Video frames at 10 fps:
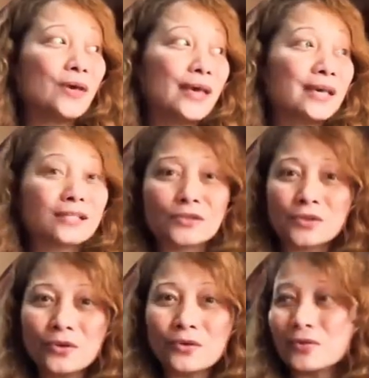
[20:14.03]
And
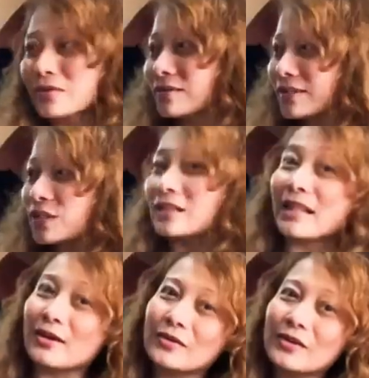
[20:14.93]
two,
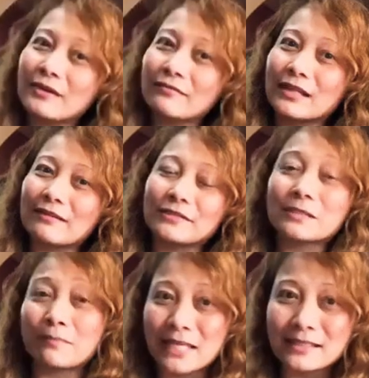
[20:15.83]
now you have enough
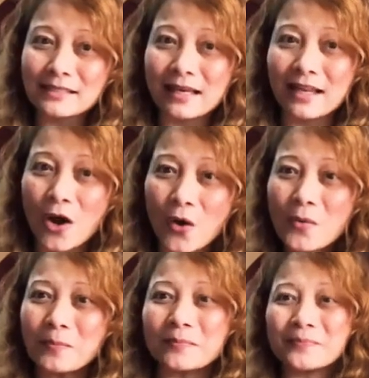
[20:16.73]
space at
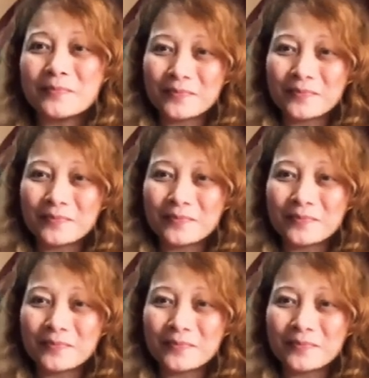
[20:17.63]
home.